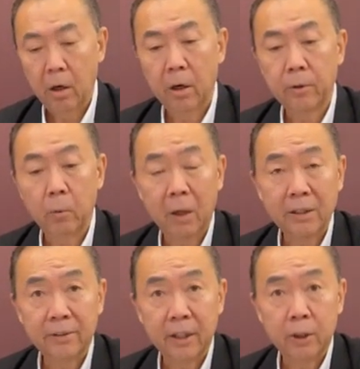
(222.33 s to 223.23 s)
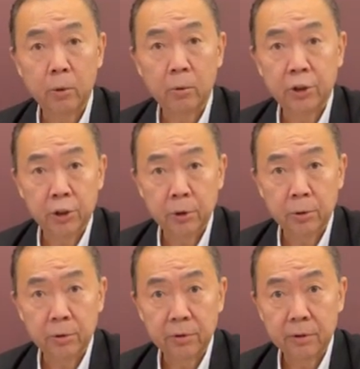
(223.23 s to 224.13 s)
are the ones that you would
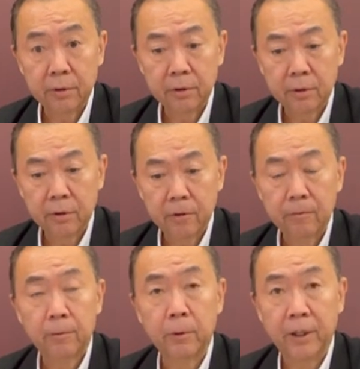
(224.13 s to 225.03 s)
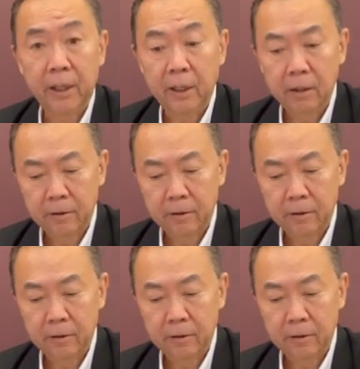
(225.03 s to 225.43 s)
use for the